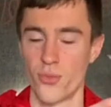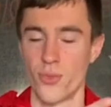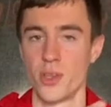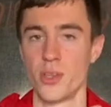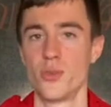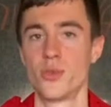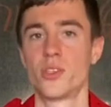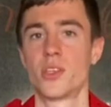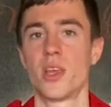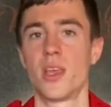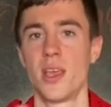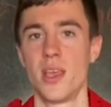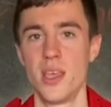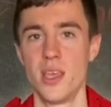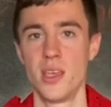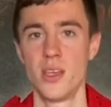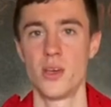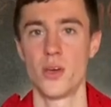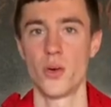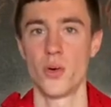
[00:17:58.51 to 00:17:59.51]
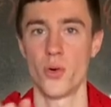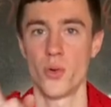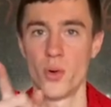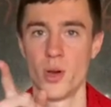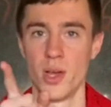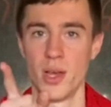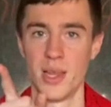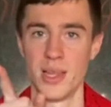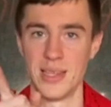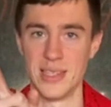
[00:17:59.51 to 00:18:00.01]
When you say ego,
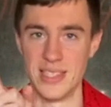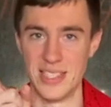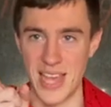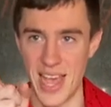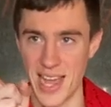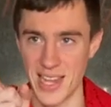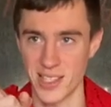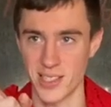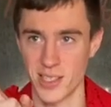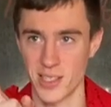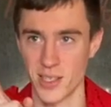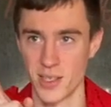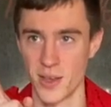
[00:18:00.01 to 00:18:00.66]
that